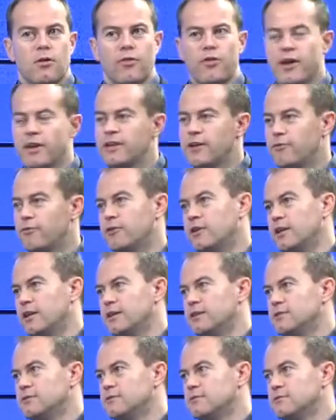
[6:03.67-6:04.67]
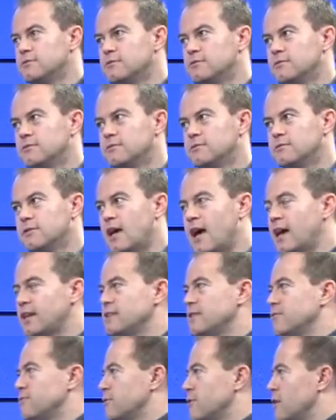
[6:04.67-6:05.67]
Think differently.
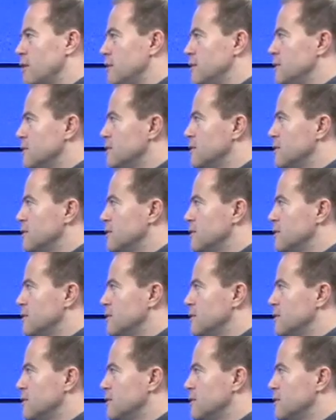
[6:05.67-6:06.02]
Act differently.